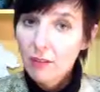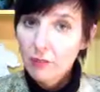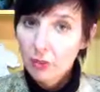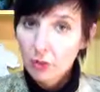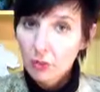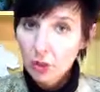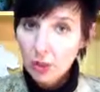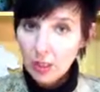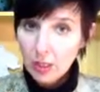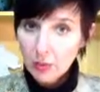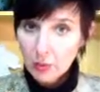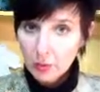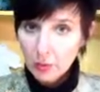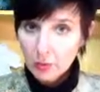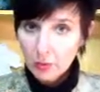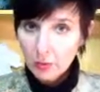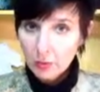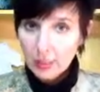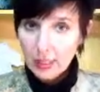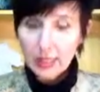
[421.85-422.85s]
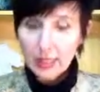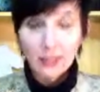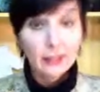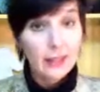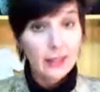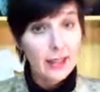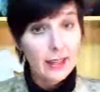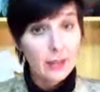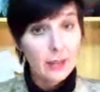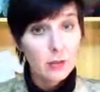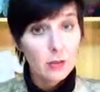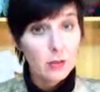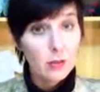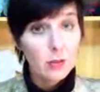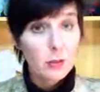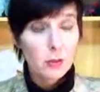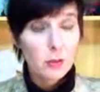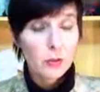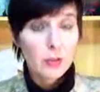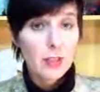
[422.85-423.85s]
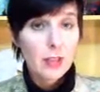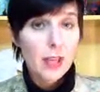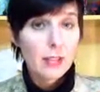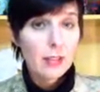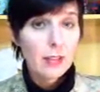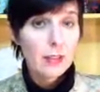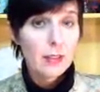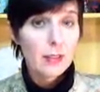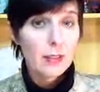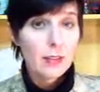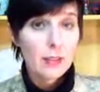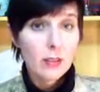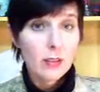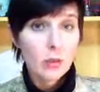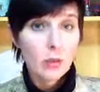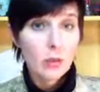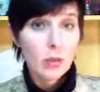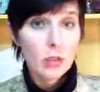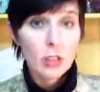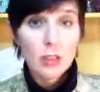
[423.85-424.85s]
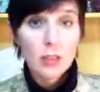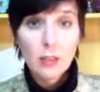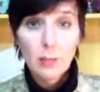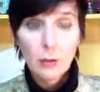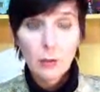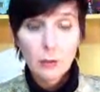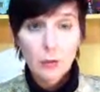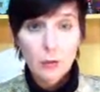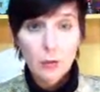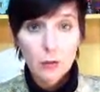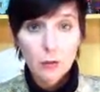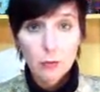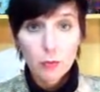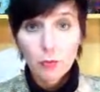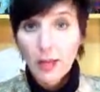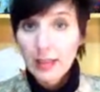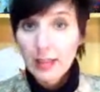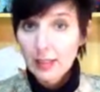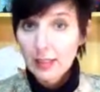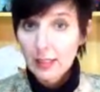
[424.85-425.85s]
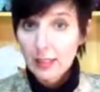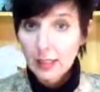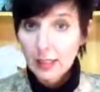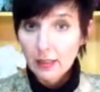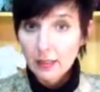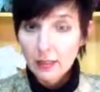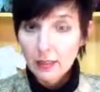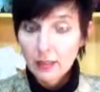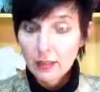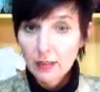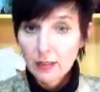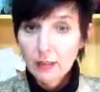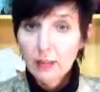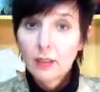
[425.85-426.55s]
of your cheekbones, it allows your sinuses and your cheekbones to resonate,